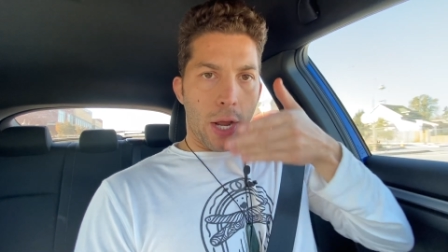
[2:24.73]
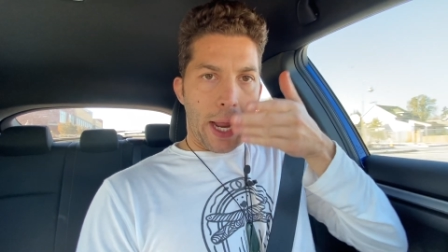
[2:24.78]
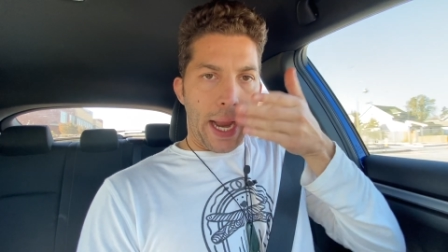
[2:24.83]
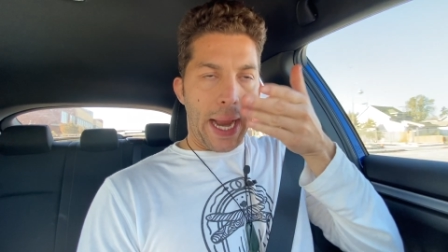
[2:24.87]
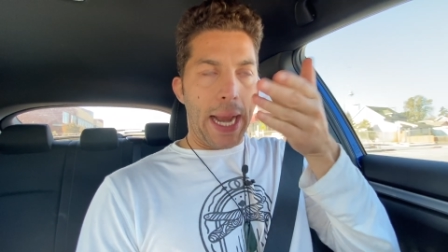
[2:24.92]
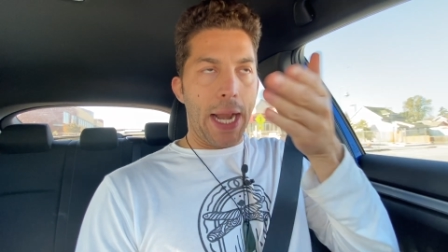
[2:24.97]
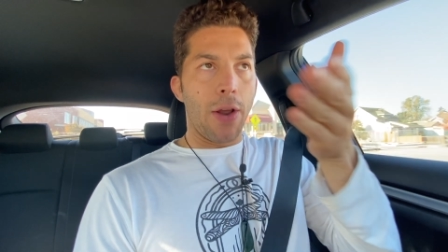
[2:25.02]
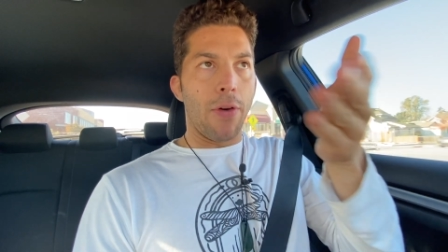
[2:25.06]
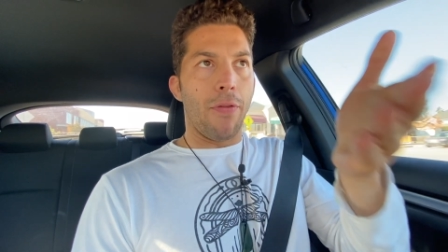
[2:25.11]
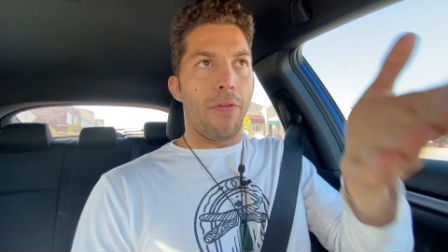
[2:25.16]

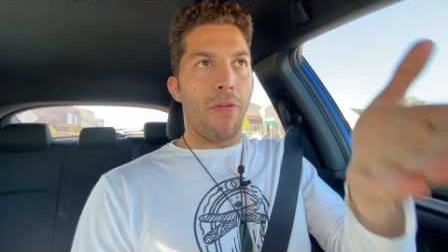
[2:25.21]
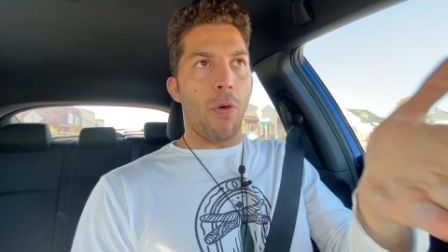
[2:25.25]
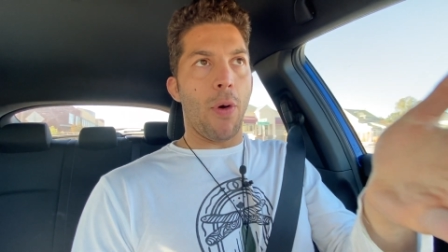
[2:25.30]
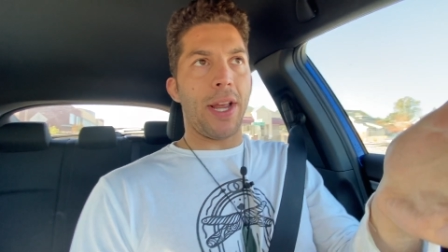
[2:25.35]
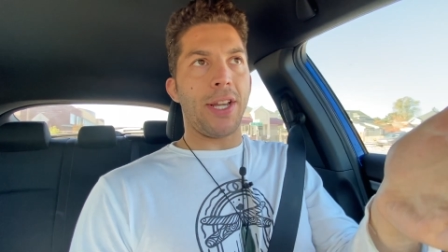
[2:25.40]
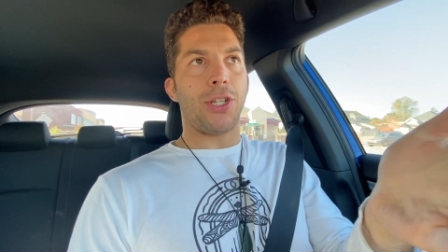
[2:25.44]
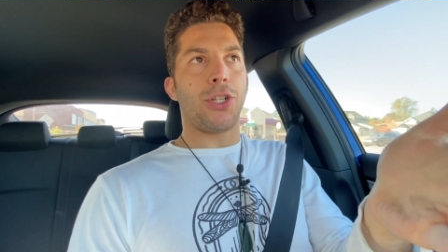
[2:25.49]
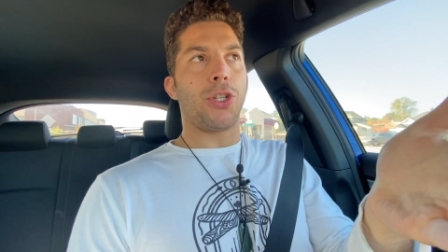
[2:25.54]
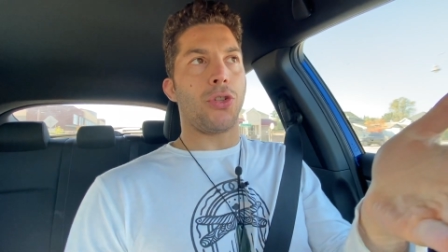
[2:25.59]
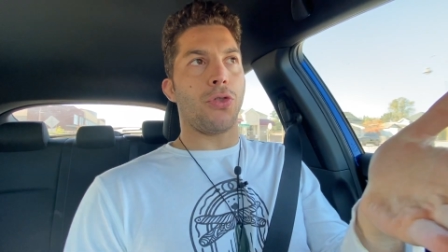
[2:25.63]
in a
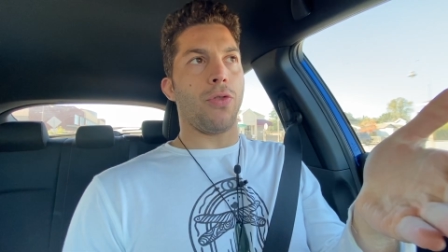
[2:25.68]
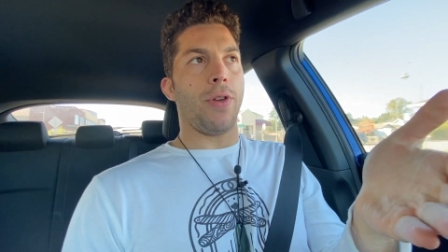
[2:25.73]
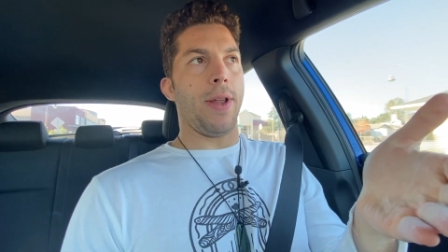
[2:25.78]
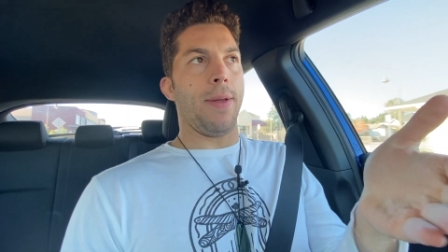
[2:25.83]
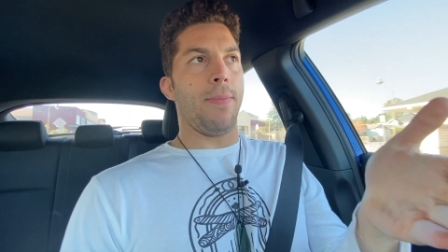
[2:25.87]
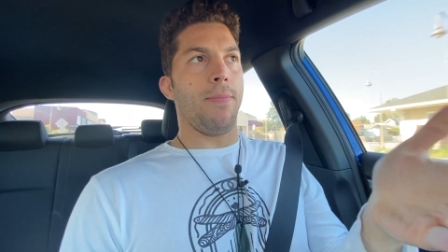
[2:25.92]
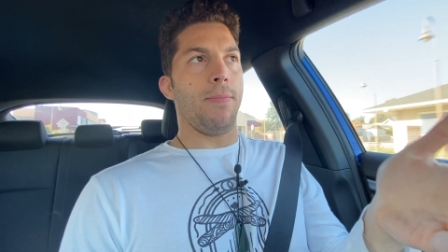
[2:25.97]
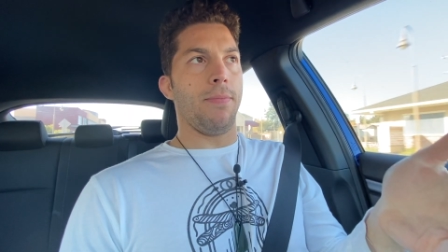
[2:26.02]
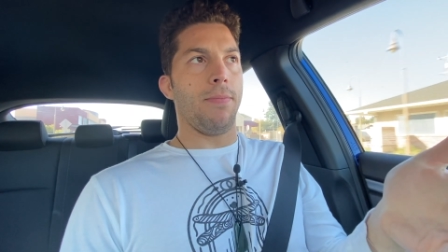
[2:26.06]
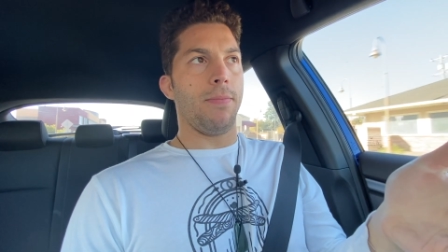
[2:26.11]
voice stream,
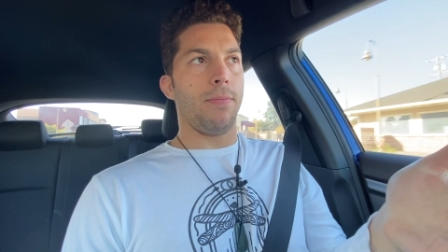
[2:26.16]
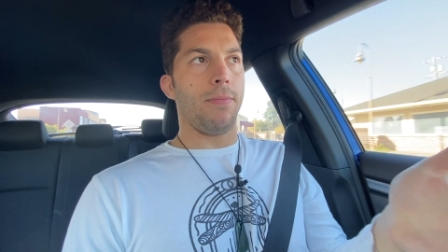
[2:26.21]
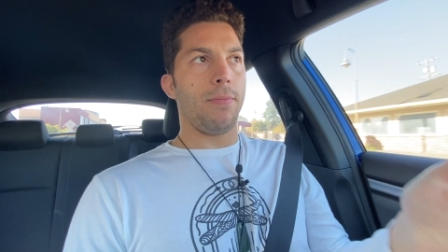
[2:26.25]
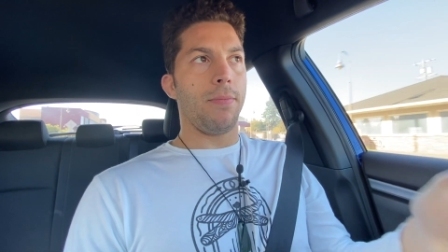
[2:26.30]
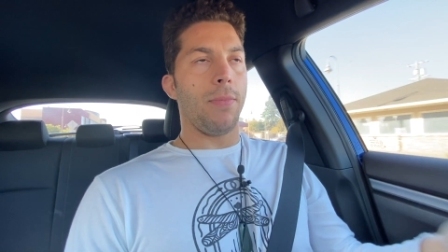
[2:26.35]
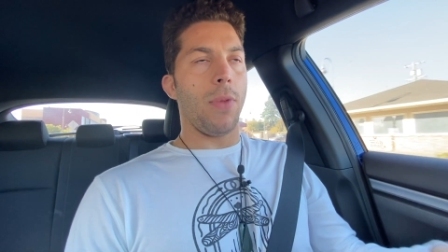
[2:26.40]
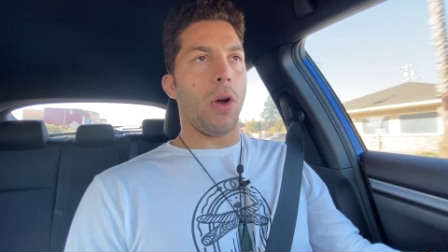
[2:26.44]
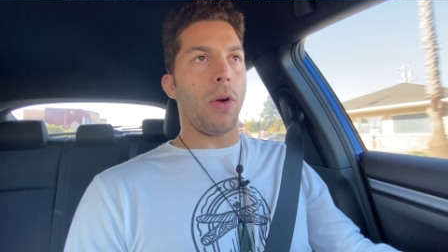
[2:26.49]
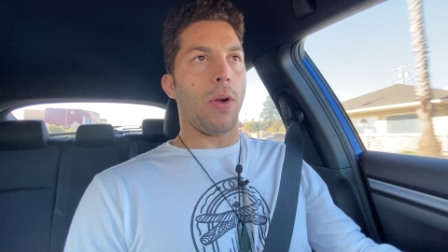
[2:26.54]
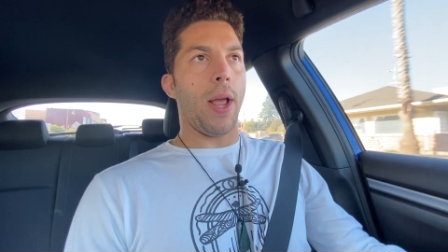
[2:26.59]

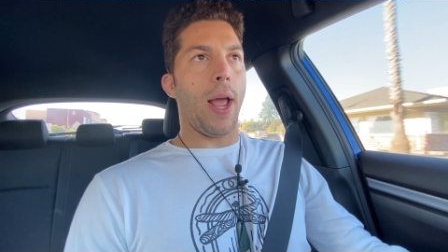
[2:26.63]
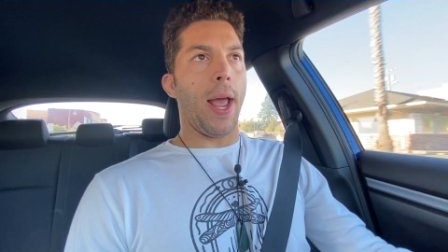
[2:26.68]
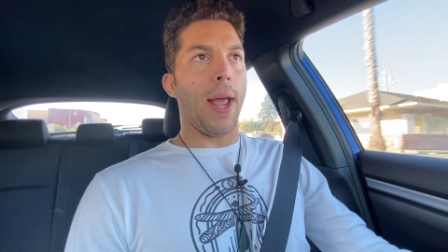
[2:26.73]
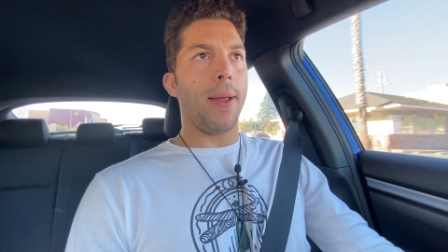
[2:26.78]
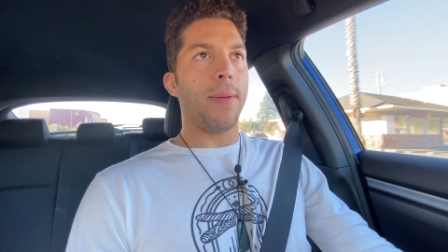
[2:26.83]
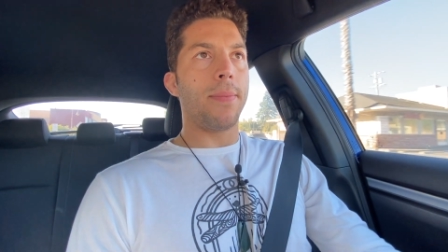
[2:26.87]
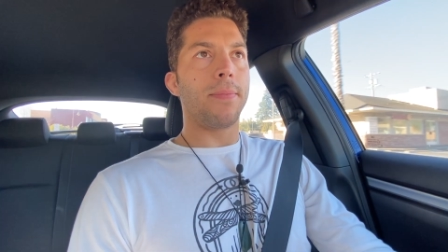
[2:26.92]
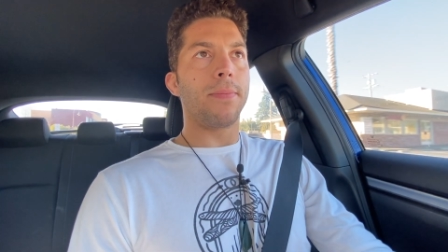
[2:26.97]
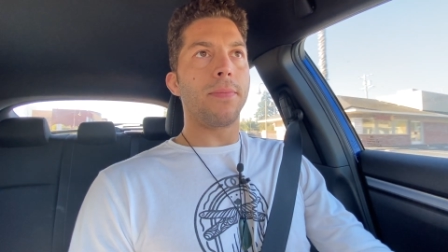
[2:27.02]
okay?